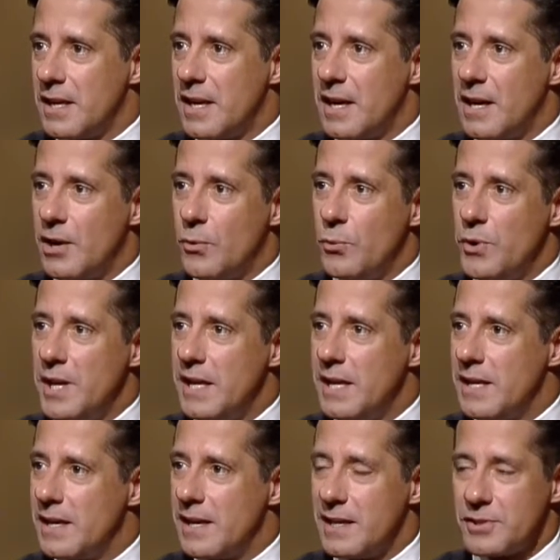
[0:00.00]

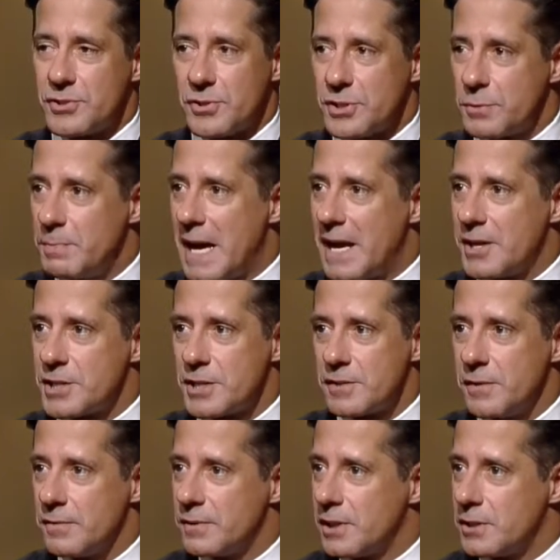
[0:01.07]
So
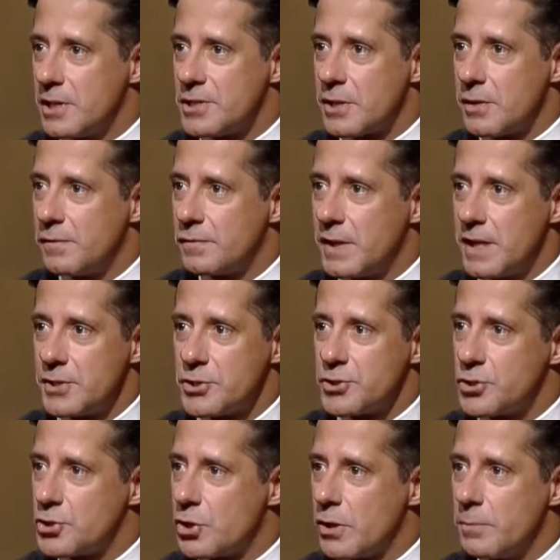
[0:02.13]
Spanish, the teaching of French,
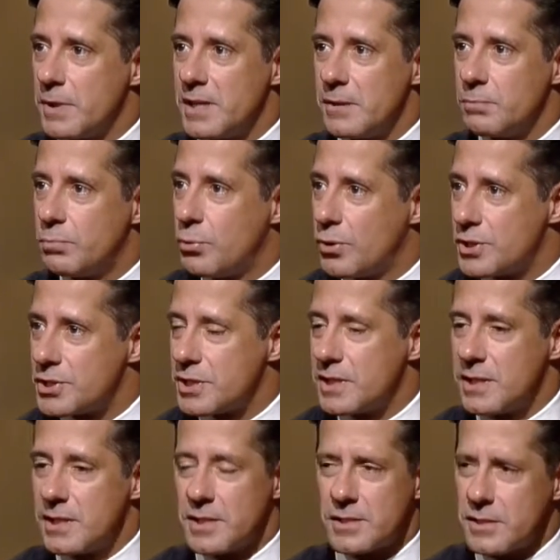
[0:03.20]
German,
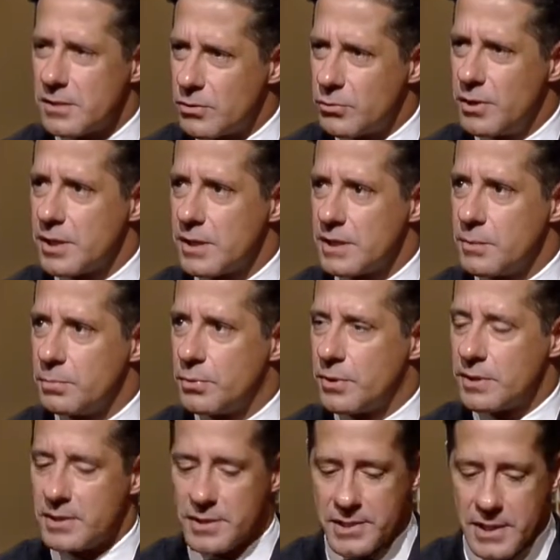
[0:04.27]
Portuguese, critically
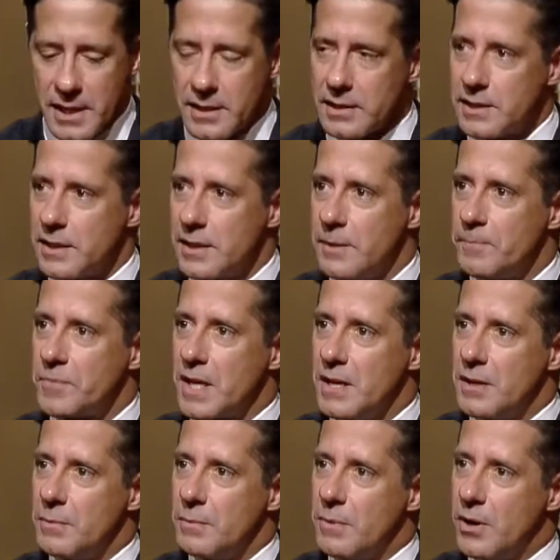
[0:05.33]
important. Secondly,
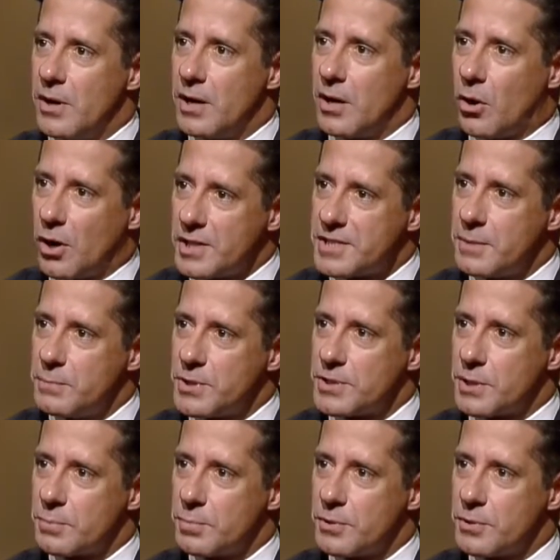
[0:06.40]
arts and music